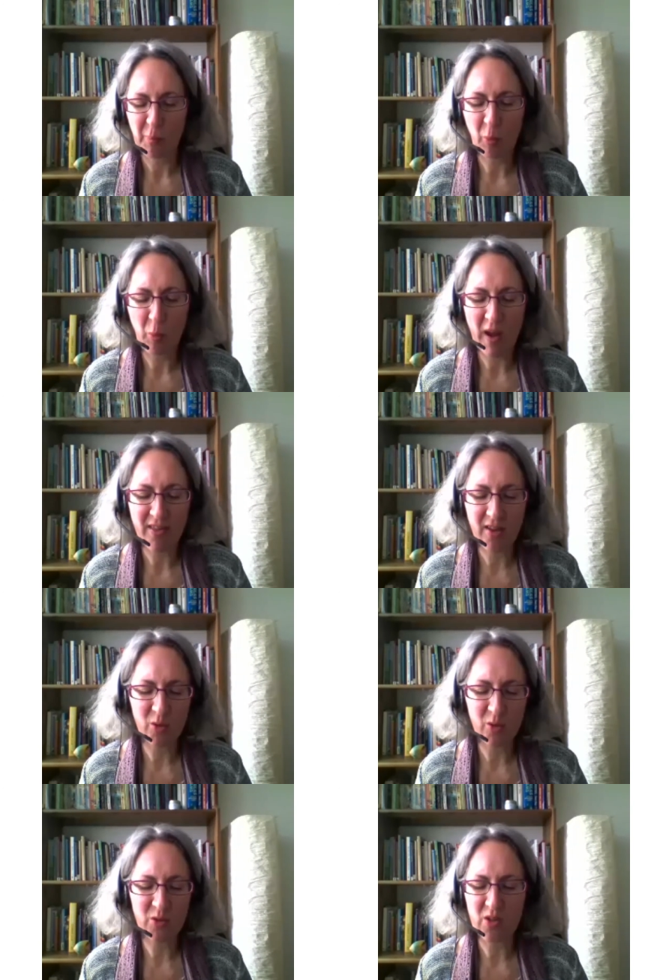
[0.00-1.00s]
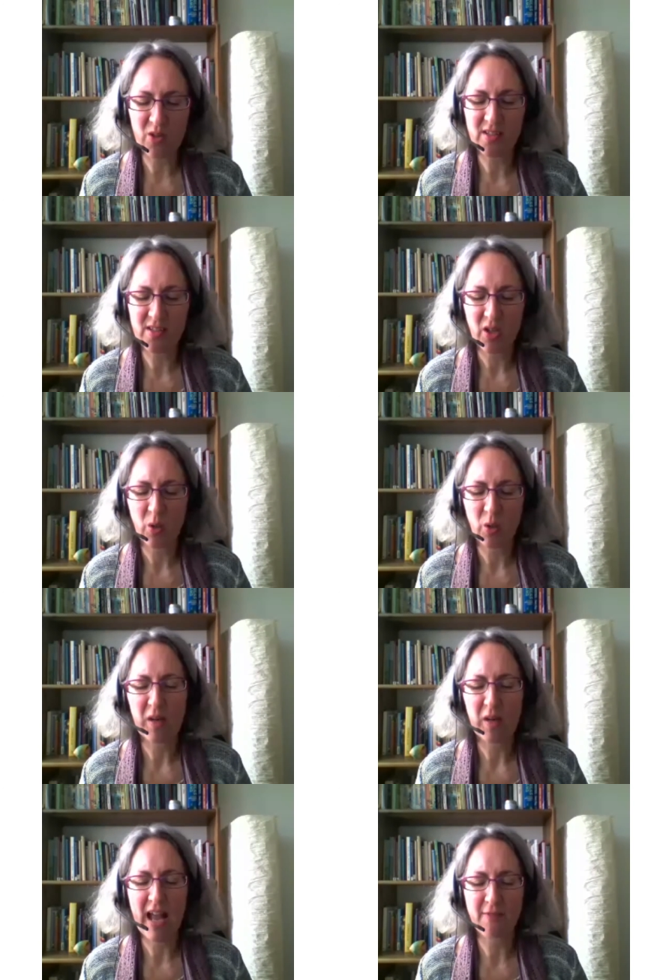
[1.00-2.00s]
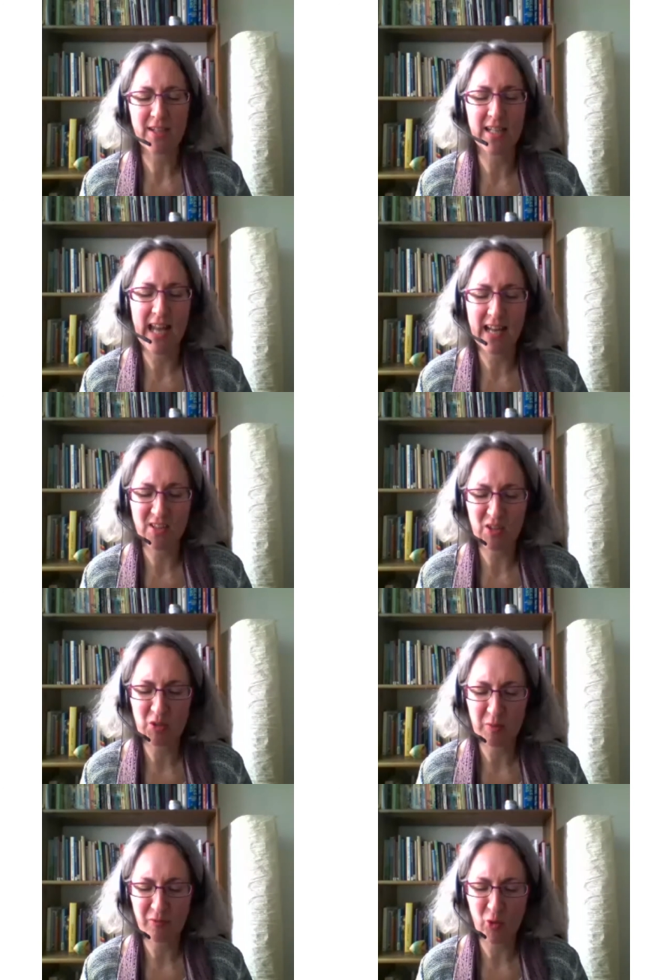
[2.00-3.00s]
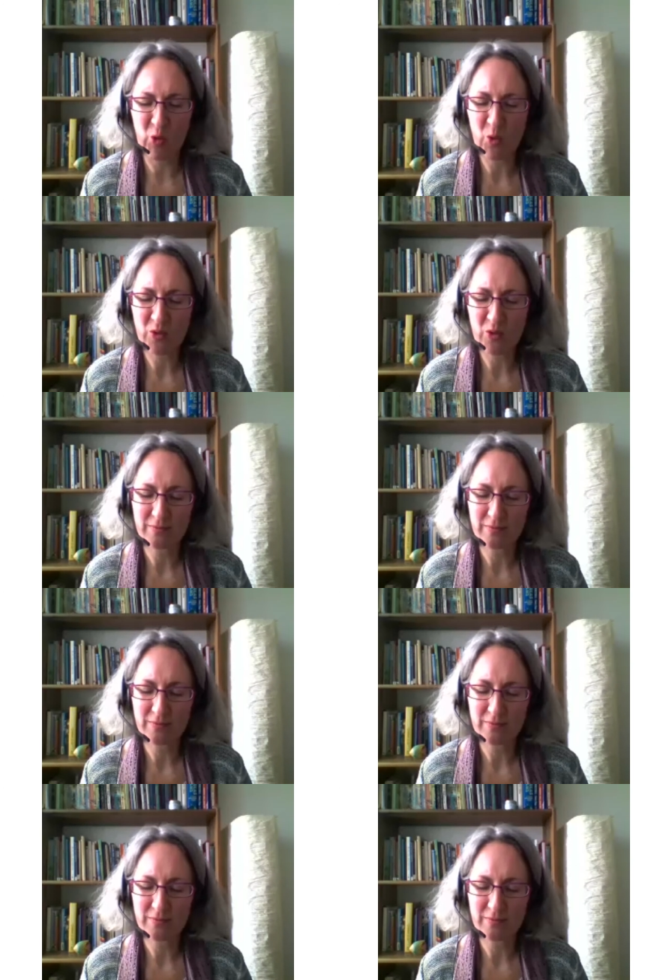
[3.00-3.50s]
But whether or not we have connected before,